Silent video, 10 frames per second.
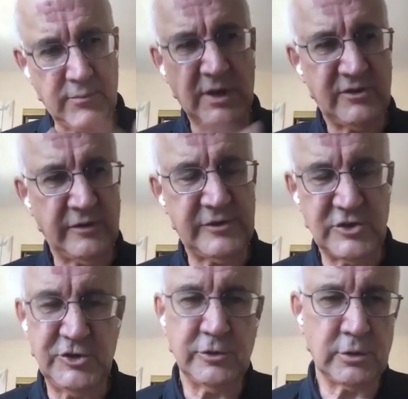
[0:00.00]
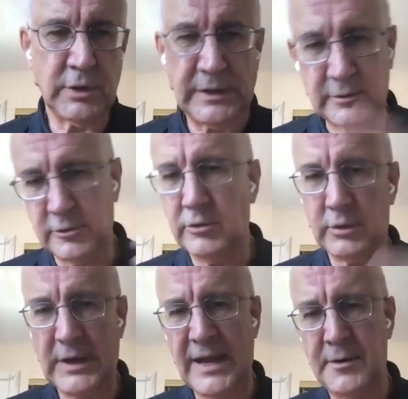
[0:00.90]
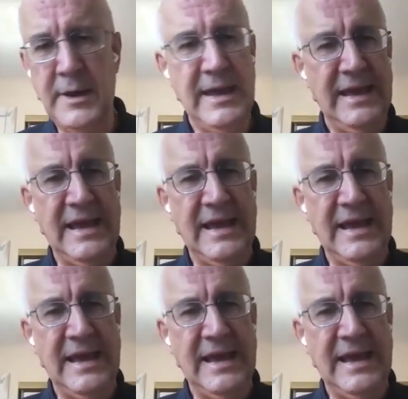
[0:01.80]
Microsoft Azure and Google Cloud,